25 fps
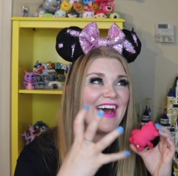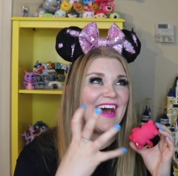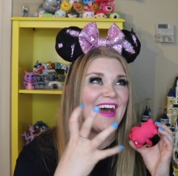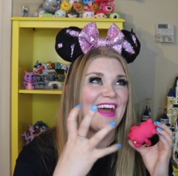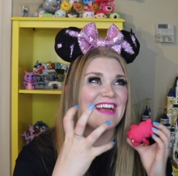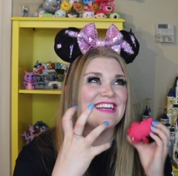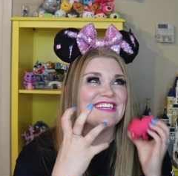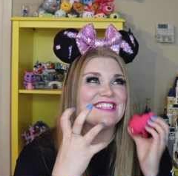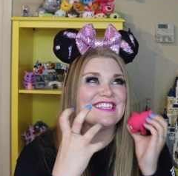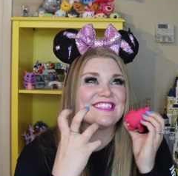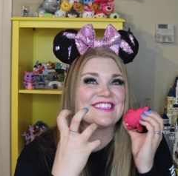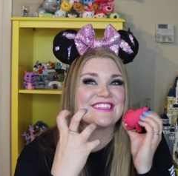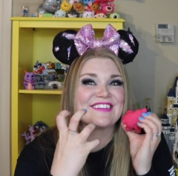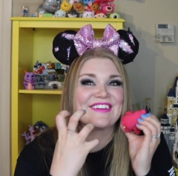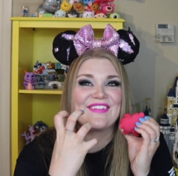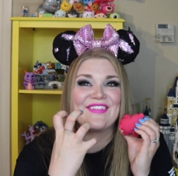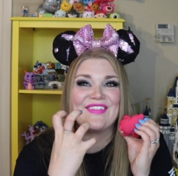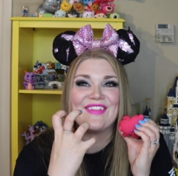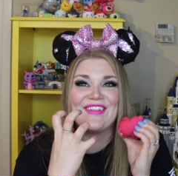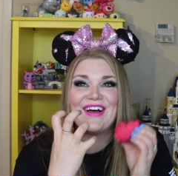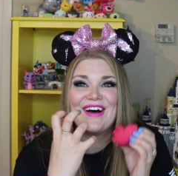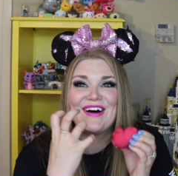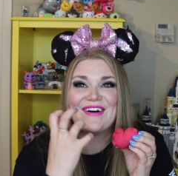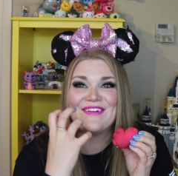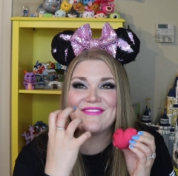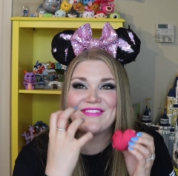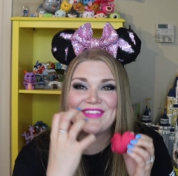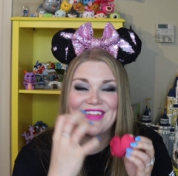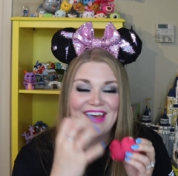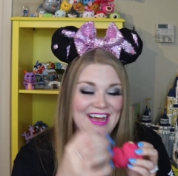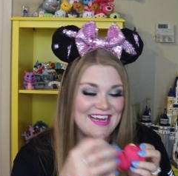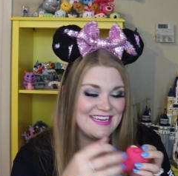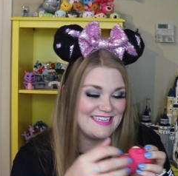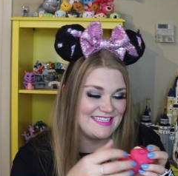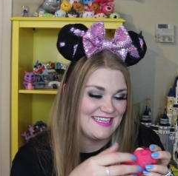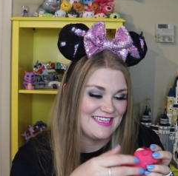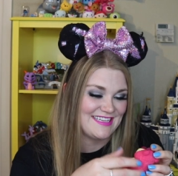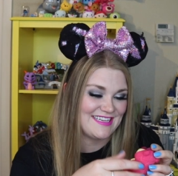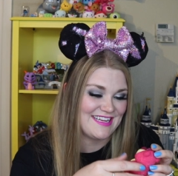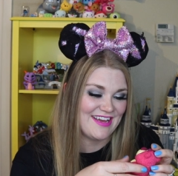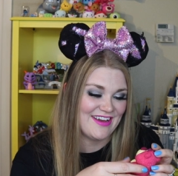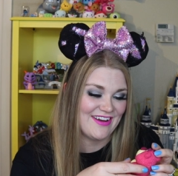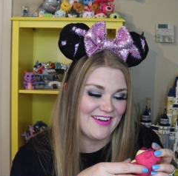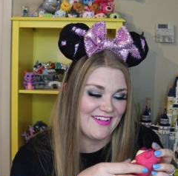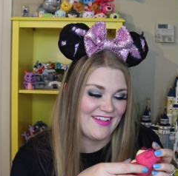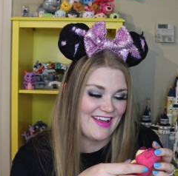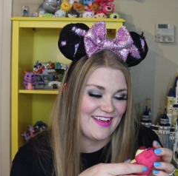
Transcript: I just love that detail.